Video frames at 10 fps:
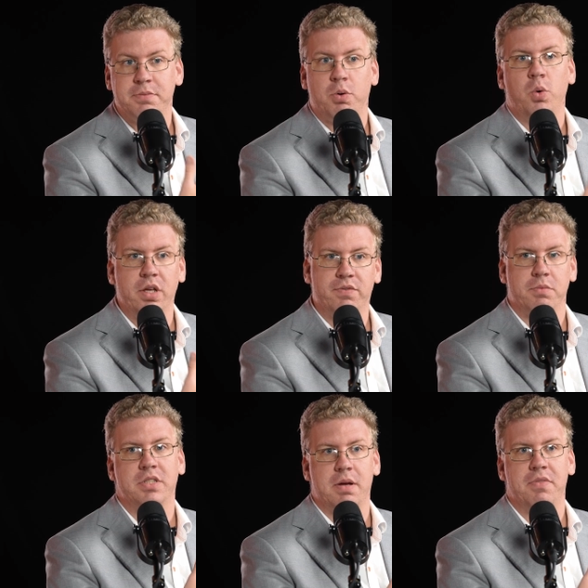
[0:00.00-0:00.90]
pulling from
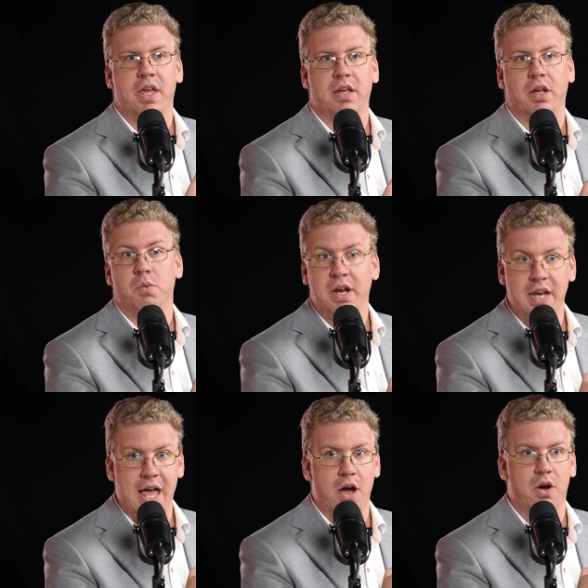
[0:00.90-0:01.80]
something, right
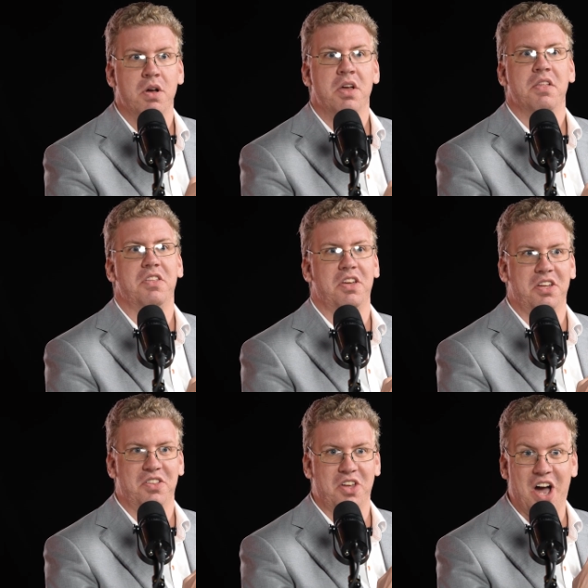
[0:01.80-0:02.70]
now,
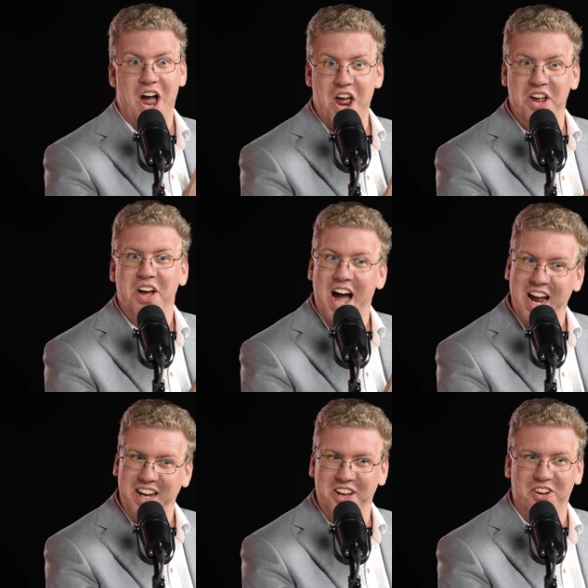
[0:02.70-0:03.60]
the
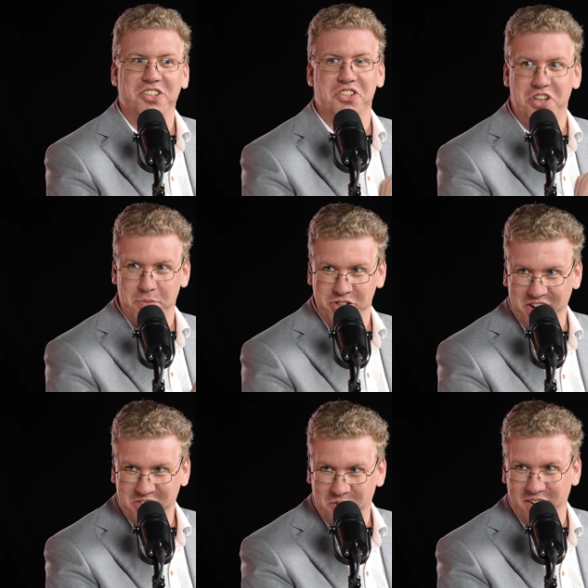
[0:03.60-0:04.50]
highly encouraged, double
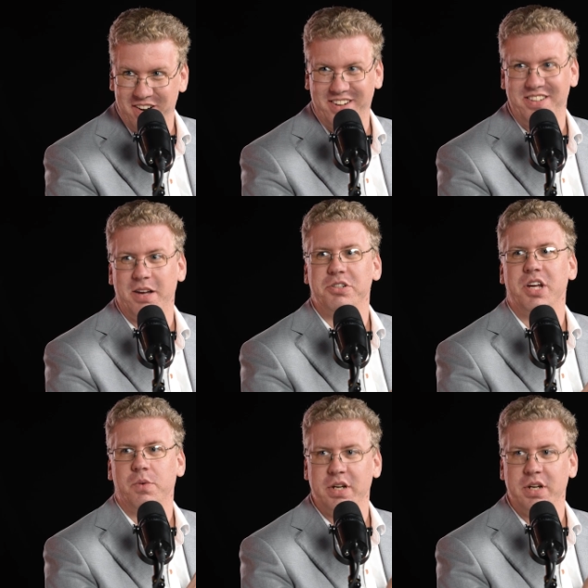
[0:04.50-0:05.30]
check the work, double check what